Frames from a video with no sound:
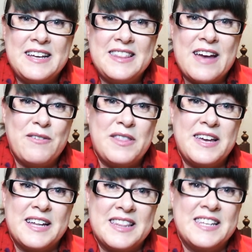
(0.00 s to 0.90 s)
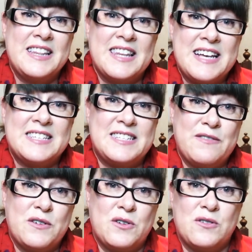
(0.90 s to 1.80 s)
everything a little less
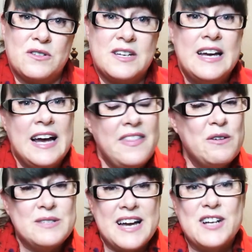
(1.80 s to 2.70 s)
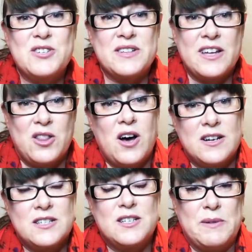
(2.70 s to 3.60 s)
difficult, and there was actually a lot
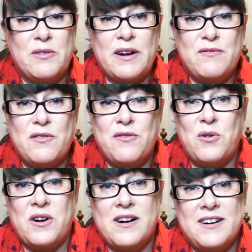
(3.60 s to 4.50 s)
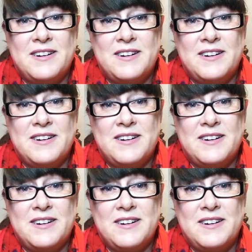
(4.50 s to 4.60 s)
to be grateful for.